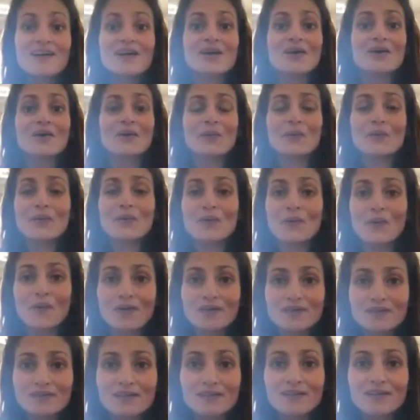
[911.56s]
Oh
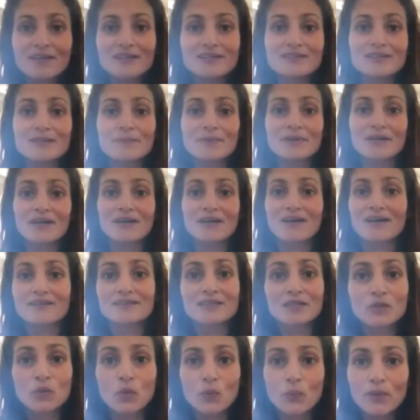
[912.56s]
God,
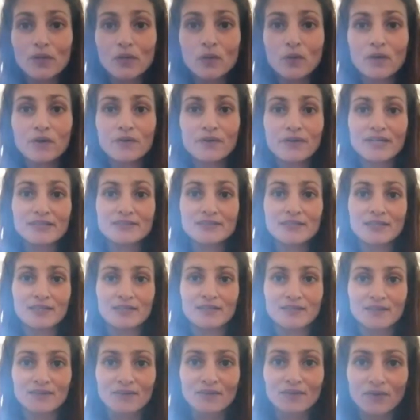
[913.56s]
the cook will go
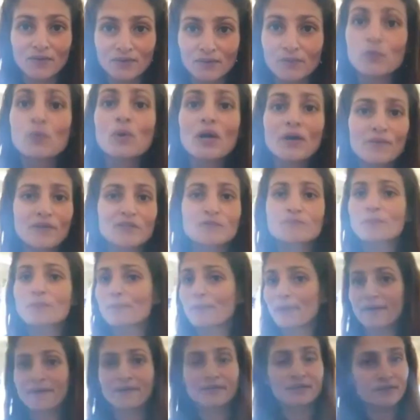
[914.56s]
crazy. Whoever's
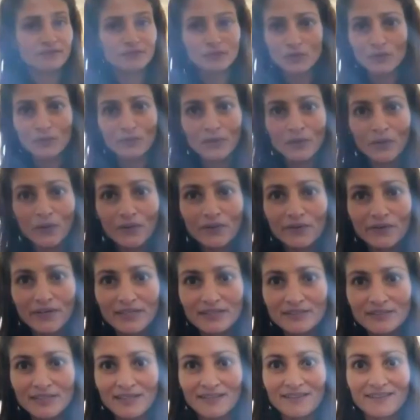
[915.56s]
preparing food will go
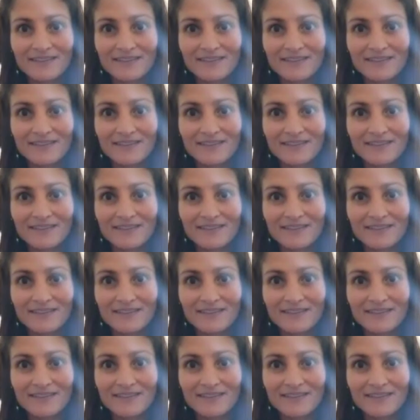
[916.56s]
crazy.